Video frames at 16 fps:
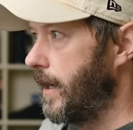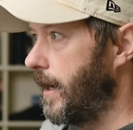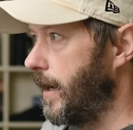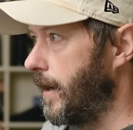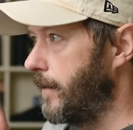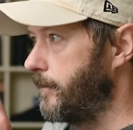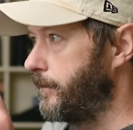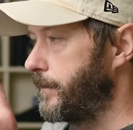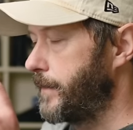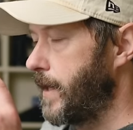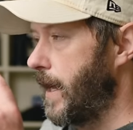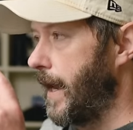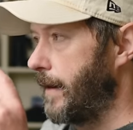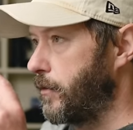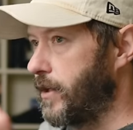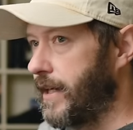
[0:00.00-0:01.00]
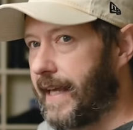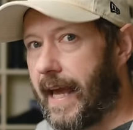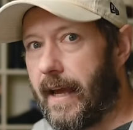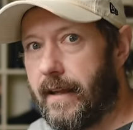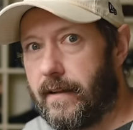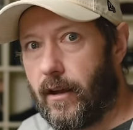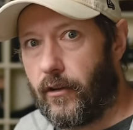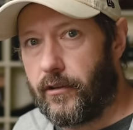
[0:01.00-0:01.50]
Um, and I'm going to
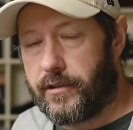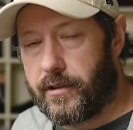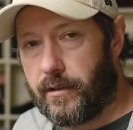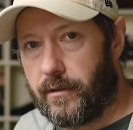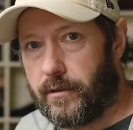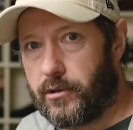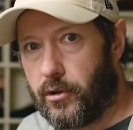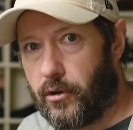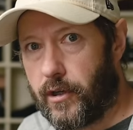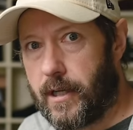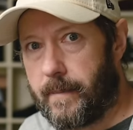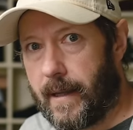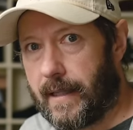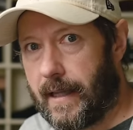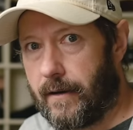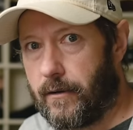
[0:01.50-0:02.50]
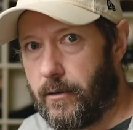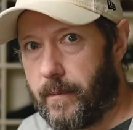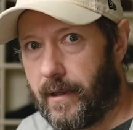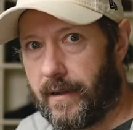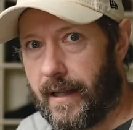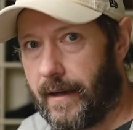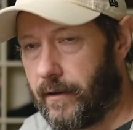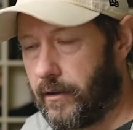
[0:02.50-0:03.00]
get onto talking about Lightroom in the cloud.